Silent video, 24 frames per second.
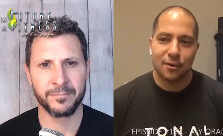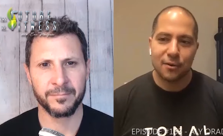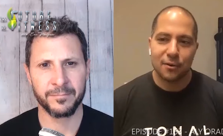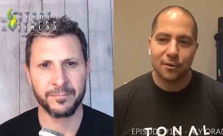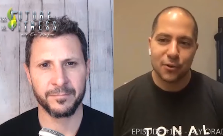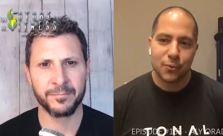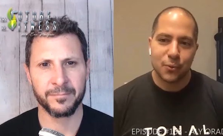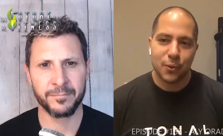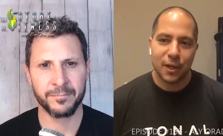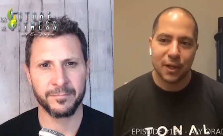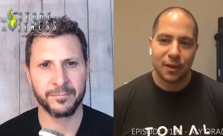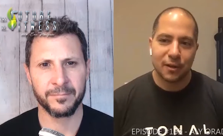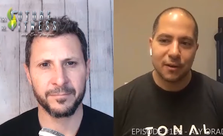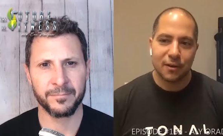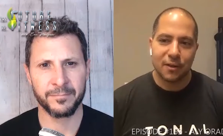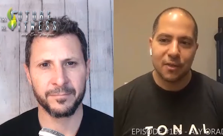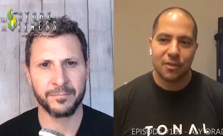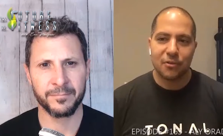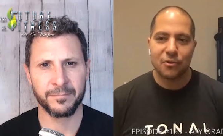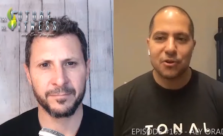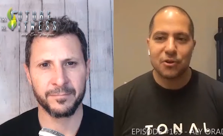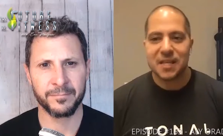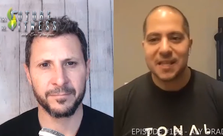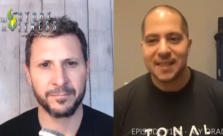Speaker 1: later they're
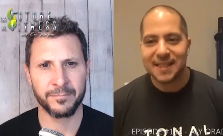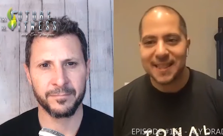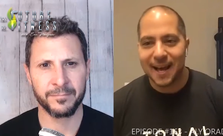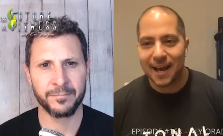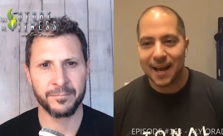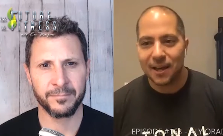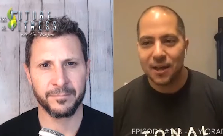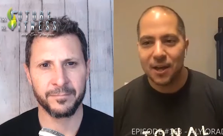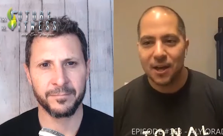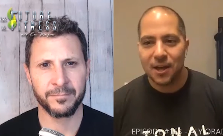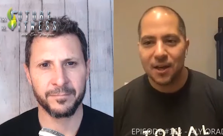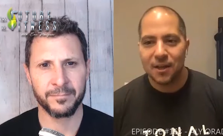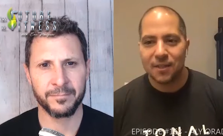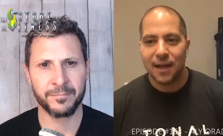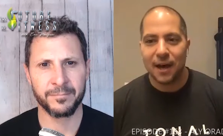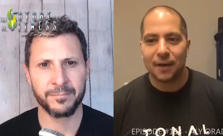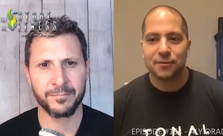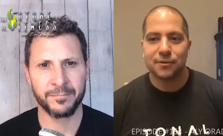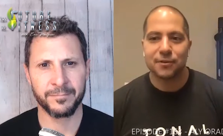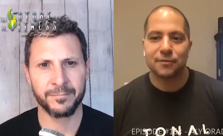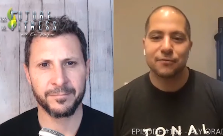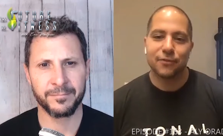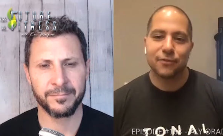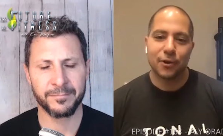doing thirteen
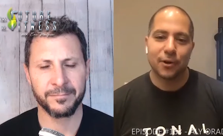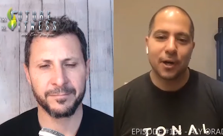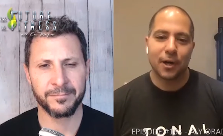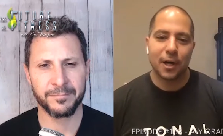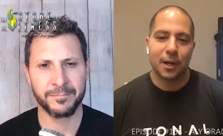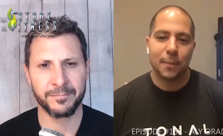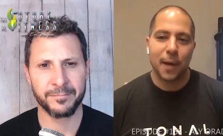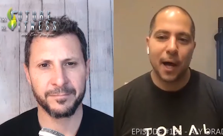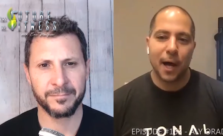thousand